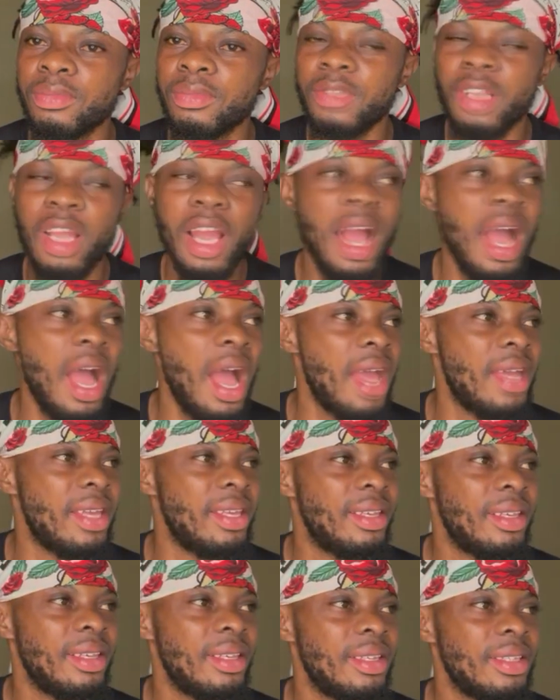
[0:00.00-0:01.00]

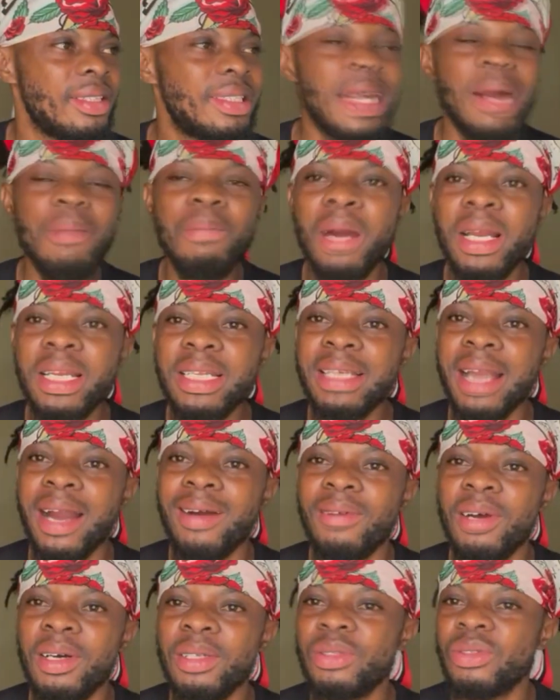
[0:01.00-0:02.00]
Hi, somebody
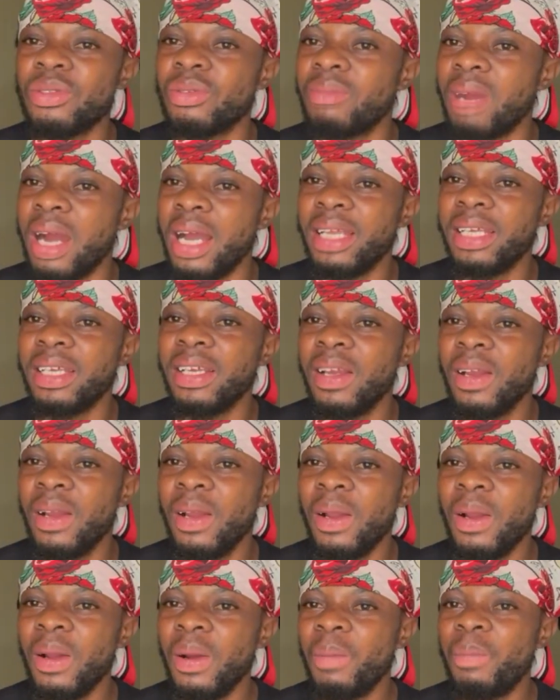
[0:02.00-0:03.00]
that want to marry.
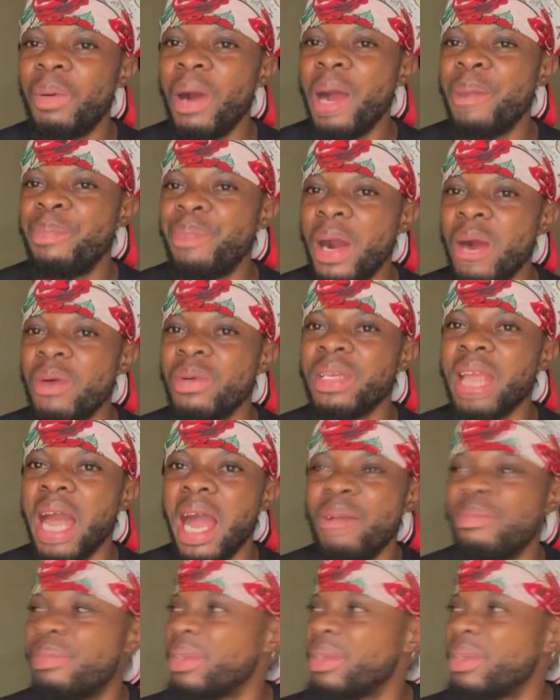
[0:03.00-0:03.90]
Papa will not